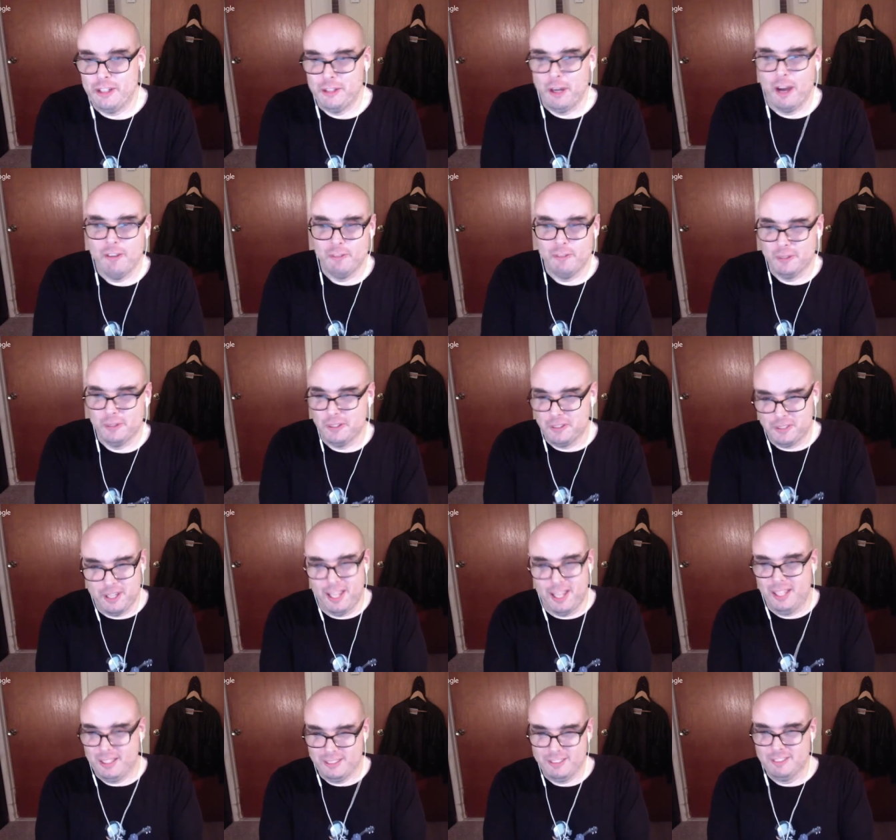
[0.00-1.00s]
off with the
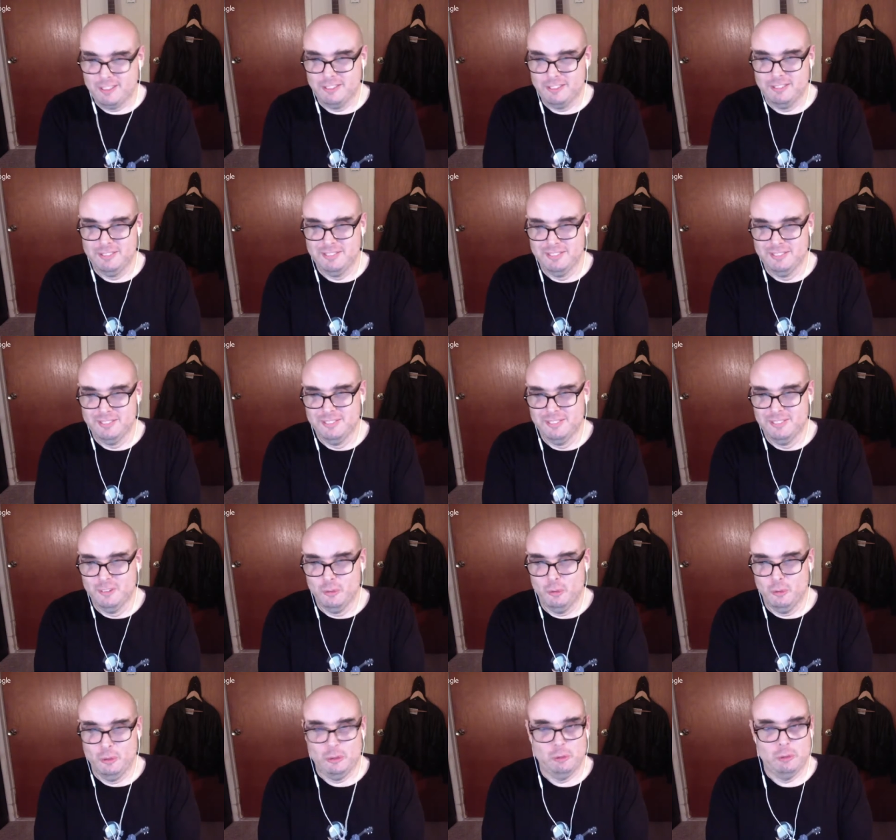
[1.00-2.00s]
sax,
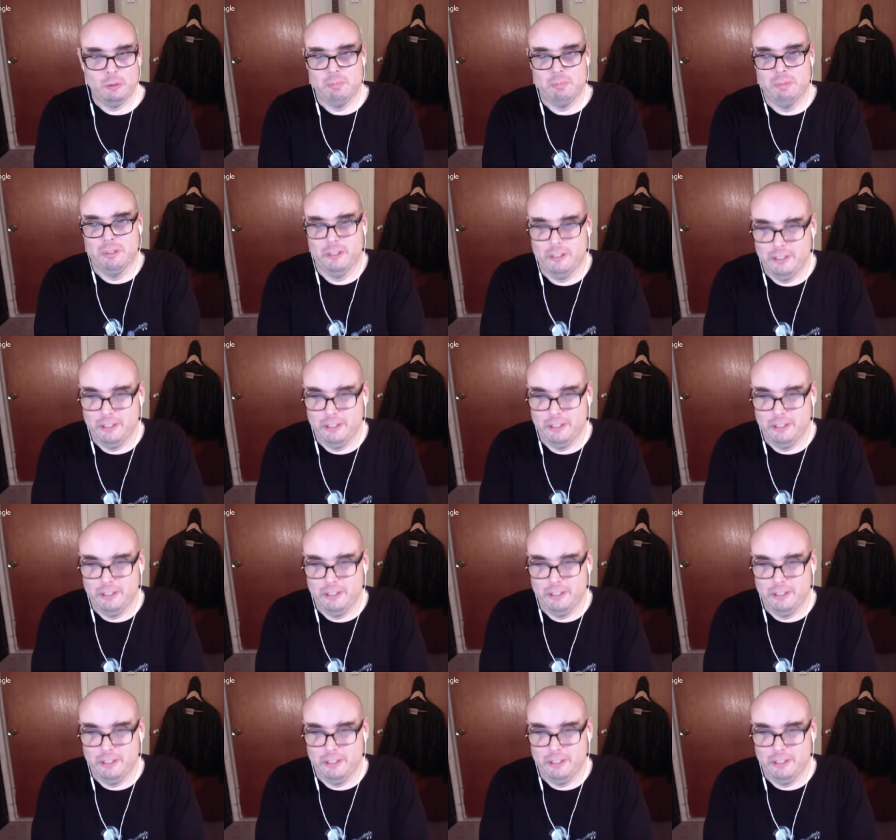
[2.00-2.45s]
which was brilliant.